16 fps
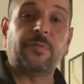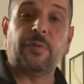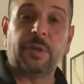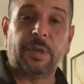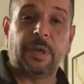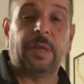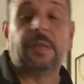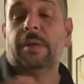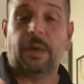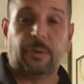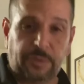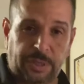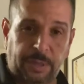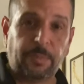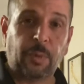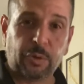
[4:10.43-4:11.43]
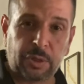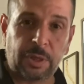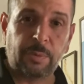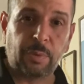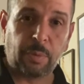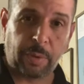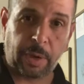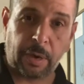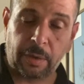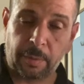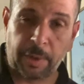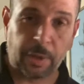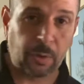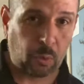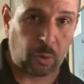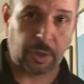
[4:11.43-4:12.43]
emotionally prepared to be
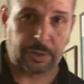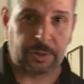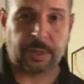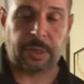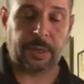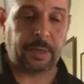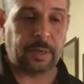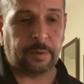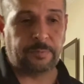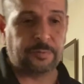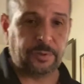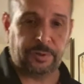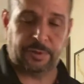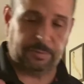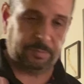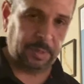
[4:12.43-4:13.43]
crushed and to have just